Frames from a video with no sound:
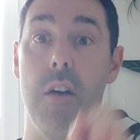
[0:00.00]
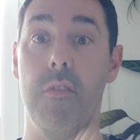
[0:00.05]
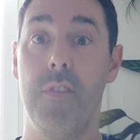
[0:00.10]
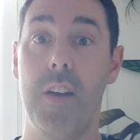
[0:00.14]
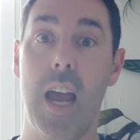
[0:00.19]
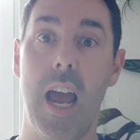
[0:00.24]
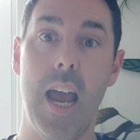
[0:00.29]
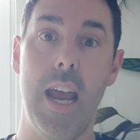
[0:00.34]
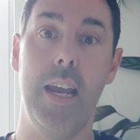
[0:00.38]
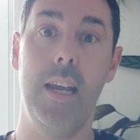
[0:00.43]
of
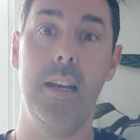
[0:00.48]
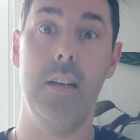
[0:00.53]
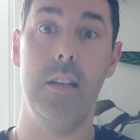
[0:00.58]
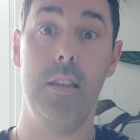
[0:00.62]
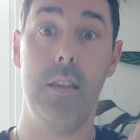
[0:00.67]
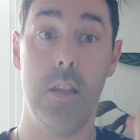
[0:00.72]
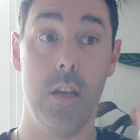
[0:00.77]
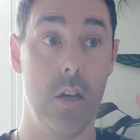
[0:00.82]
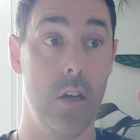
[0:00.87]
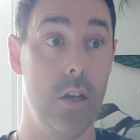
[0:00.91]

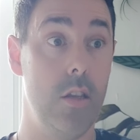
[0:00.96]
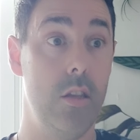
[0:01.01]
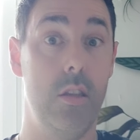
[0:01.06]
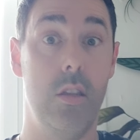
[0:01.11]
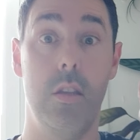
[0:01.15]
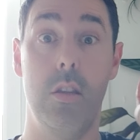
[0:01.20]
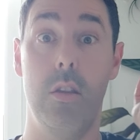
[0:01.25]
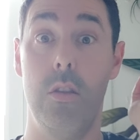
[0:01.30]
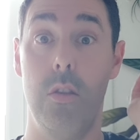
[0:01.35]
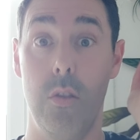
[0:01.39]
Cain, the
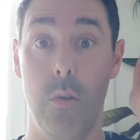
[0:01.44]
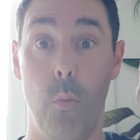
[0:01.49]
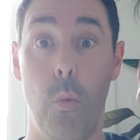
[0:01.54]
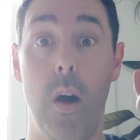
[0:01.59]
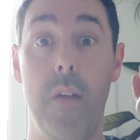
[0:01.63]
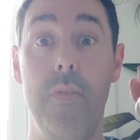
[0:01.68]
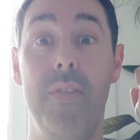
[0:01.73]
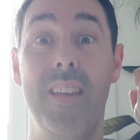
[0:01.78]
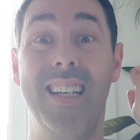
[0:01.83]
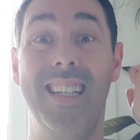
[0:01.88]

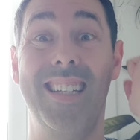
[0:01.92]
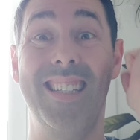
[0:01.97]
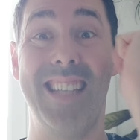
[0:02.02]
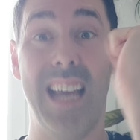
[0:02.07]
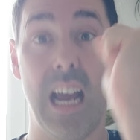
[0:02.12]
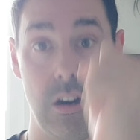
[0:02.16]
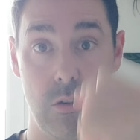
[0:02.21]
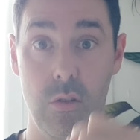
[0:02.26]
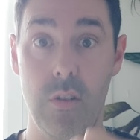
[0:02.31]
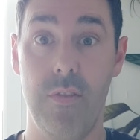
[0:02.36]
one that
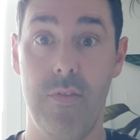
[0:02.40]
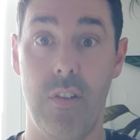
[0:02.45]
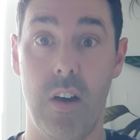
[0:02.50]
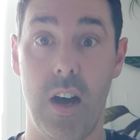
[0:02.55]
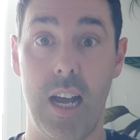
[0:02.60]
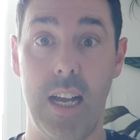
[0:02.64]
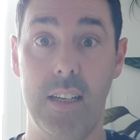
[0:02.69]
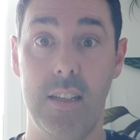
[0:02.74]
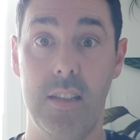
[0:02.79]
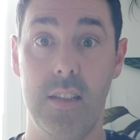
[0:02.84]

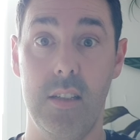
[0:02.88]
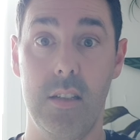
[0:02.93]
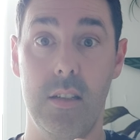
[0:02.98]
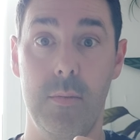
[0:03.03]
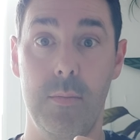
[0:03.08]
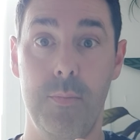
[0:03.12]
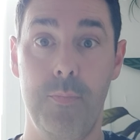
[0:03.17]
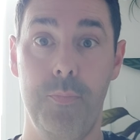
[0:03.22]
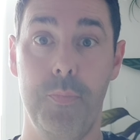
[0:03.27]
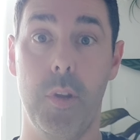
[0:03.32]
sacrificed.
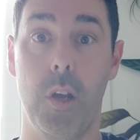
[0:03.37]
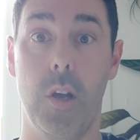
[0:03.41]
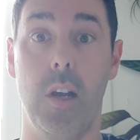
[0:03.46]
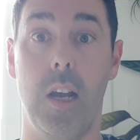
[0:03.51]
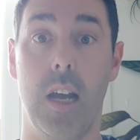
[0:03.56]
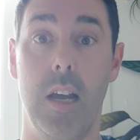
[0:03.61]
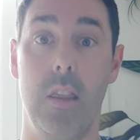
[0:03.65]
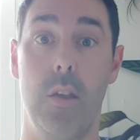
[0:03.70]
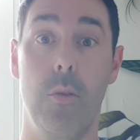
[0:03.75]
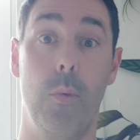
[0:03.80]

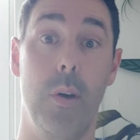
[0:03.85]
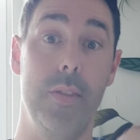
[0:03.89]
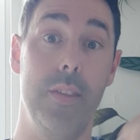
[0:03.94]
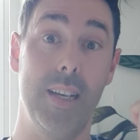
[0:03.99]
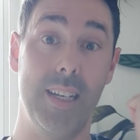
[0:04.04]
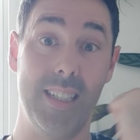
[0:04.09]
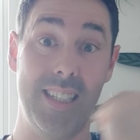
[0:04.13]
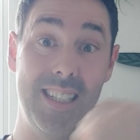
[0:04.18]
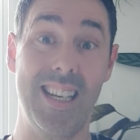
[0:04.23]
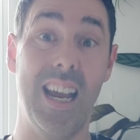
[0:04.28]
Okay, the one
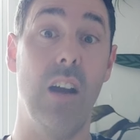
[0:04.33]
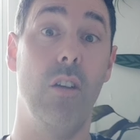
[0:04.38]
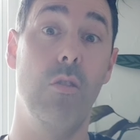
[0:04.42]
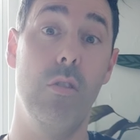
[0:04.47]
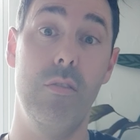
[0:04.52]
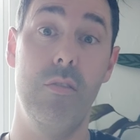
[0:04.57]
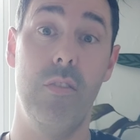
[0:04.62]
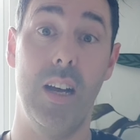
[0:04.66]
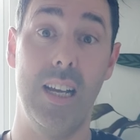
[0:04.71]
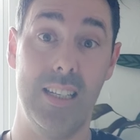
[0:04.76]
that
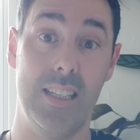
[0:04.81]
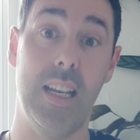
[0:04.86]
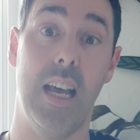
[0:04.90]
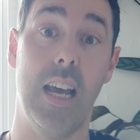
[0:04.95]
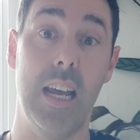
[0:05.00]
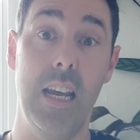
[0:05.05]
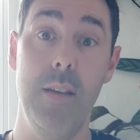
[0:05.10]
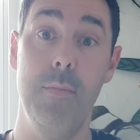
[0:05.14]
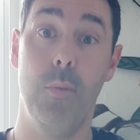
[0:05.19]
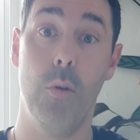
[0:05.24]
sacrificed
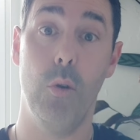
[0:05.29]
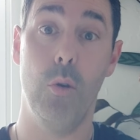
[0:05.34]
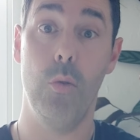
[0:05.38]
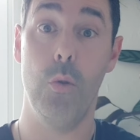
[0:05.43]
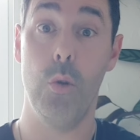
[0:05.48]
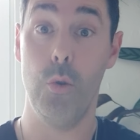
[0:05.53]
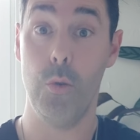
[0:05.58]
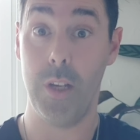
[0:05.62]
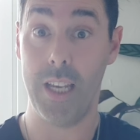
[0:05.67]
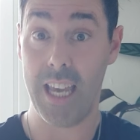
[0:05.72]

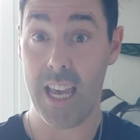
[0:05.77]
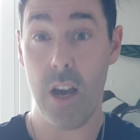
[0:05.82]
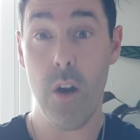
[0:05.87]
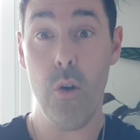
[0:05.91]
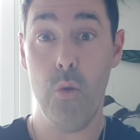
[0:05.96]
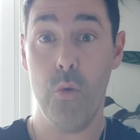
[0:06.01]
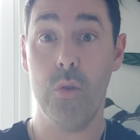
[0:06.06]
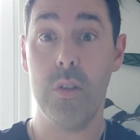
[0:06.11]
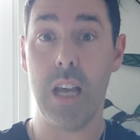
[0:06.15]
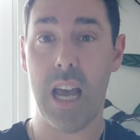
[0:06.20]
Abel, who
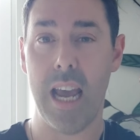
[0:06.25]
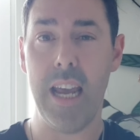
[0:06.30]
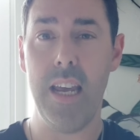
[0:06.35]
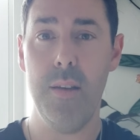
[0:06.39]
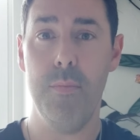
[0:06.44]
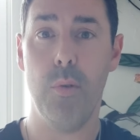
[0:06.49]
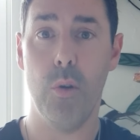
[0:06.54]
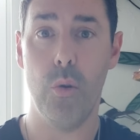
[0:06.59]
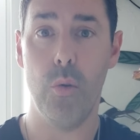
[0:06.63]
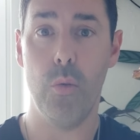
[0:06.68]
killed
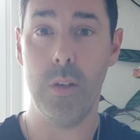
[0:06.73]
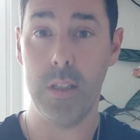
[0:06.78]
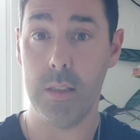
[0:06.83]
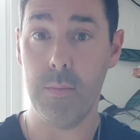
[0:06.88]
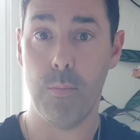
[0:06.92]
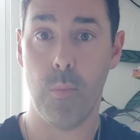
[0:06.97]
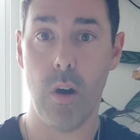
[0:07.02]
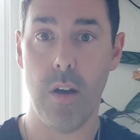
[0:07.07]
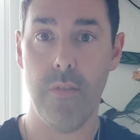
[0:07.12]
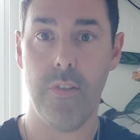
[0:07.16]
Abel, his
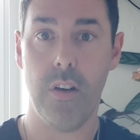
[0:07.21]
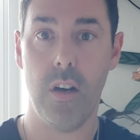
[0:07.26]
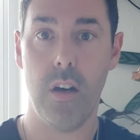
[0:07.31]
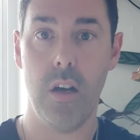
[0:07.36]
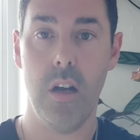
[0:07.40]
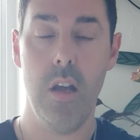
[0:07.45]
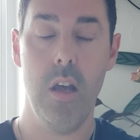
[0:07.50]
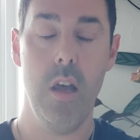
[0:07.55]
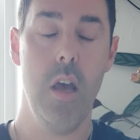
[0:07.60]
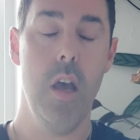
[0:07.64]

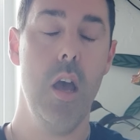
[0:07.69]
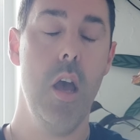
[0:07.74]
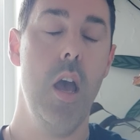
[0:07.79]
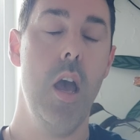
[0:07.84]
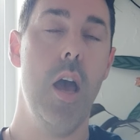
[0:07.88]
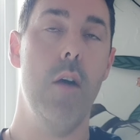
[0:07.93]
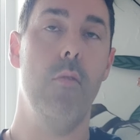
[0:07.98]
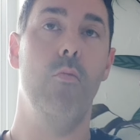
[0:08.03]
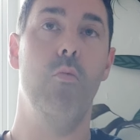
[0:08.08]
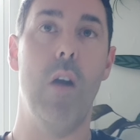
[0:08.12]
brother,
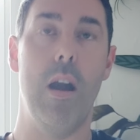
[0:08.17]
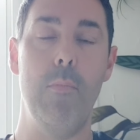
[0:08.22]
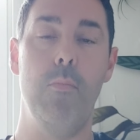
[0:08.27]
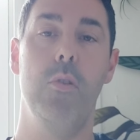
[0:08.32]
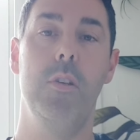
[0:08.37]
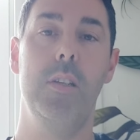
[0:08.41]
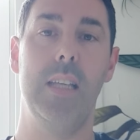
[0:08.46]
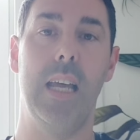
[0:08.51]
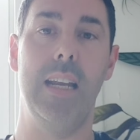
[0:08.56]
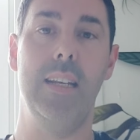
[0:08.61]

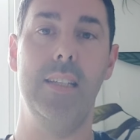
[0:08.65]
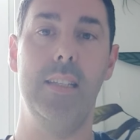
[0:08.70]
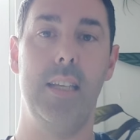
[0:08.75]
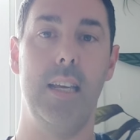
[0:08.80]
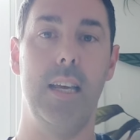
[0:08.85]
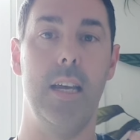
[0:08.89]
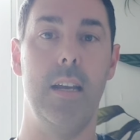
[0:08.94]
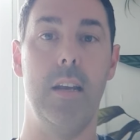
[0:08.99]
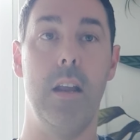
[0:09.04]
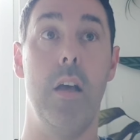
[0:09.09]

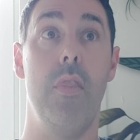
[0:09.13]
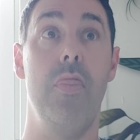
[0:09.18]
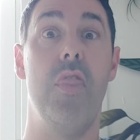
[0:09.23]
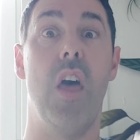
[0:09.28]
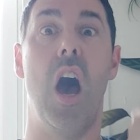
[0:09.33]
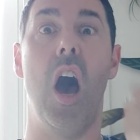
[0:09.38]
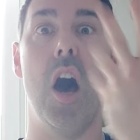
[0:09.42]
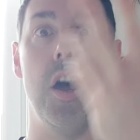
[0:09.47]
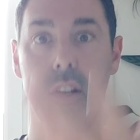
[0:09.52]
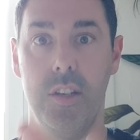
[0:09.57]
representing
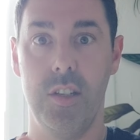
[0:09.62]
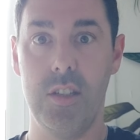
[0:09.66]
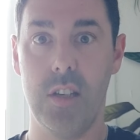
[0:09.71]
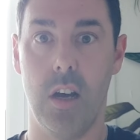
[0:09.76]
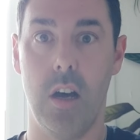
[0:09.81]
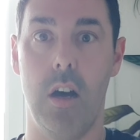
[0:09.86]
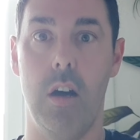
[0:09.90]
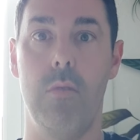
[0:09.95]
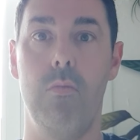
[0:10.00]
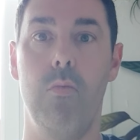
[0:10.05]
the
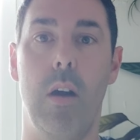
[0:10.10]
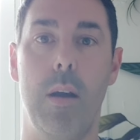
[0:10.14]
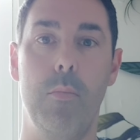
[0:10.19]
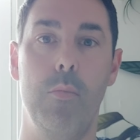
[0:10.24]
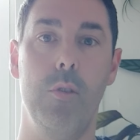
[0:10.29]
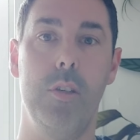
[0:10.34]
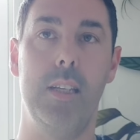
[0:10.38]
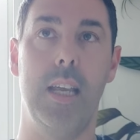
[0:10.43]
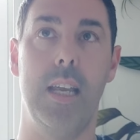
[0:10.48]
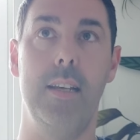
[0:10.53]
hunter,
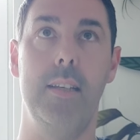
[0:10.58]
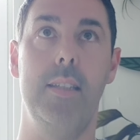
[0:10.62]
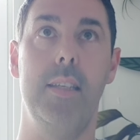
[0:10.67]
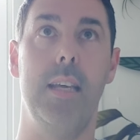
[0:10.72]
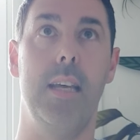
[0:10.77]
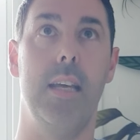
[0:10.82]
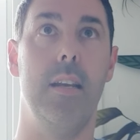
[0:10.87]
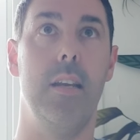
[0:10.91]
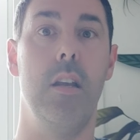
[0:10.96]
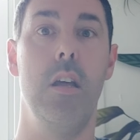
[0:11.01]

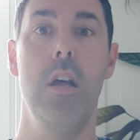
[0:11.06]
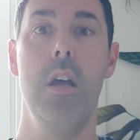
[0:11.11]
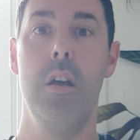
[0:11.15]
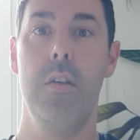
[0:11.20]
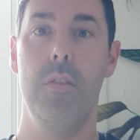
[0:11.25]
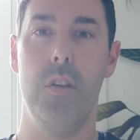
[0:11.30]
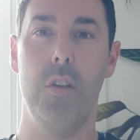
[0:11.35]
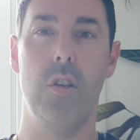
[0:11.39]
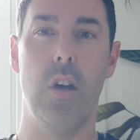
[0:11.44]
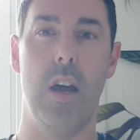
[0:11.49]
representing
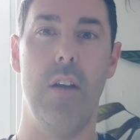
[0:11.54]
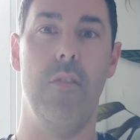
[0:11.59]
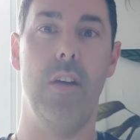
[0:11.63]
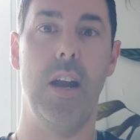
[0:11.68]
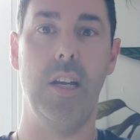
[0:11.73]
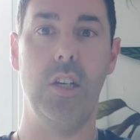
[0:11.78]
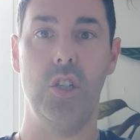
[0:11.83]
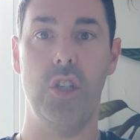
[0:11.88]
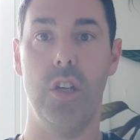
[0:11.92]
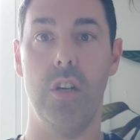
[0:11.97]
the
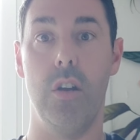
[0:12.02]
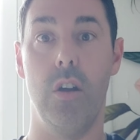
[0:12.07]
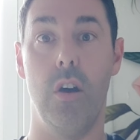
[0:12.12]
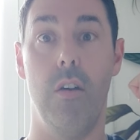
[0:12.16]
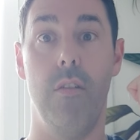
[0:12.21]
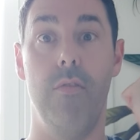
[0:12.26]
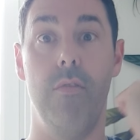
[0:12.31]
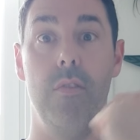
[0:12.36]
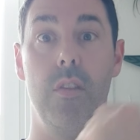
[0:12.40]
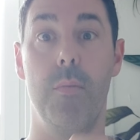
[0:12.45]
direction
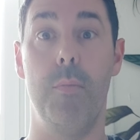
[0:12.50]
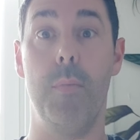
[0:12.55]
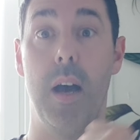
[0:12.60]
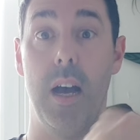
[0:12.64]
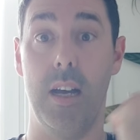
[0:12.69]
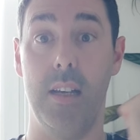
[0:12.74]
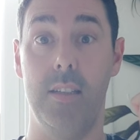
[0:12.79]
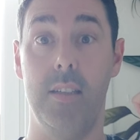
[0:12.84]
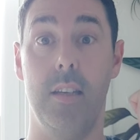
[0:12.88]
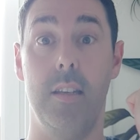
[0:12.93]
of the
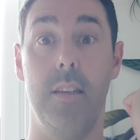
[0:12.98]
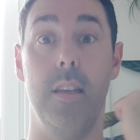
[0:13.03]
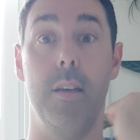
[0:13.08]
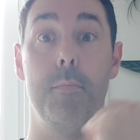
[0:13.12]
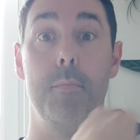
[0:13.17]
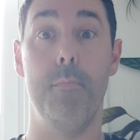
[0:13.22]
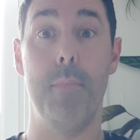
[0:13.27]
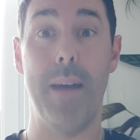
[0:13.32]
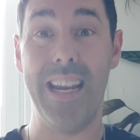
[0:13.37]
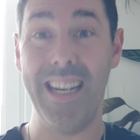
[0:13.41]
person
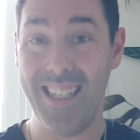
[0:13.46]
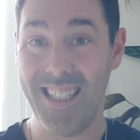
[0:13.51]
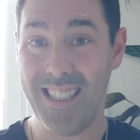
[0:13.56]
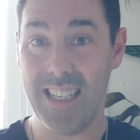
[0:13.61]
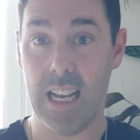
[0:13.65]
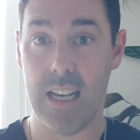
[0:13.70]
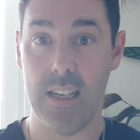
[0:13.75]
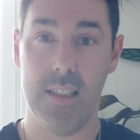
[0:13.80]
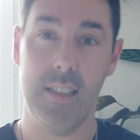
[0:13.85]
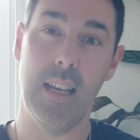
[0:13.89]
that makes
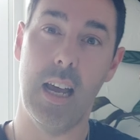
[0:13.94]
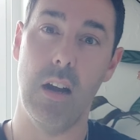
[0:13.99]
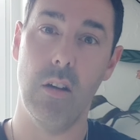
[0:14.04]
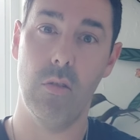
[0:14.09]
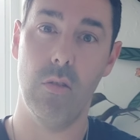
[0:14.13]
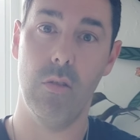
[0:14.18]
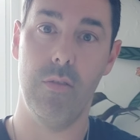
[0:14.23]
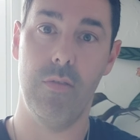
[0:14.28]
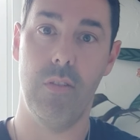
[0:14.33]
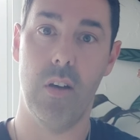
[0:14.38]
that
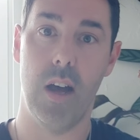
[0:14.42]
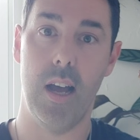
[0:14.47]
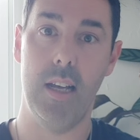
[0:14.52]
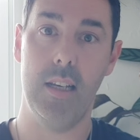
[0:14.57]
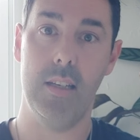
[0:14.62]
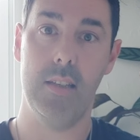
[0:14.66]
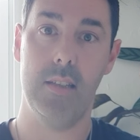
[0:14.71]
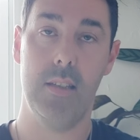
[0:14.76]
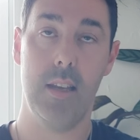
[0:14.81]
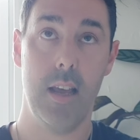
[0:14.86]

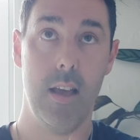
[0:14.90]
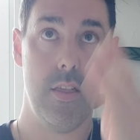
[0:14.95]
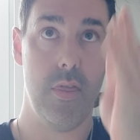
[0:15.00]
sacrifice.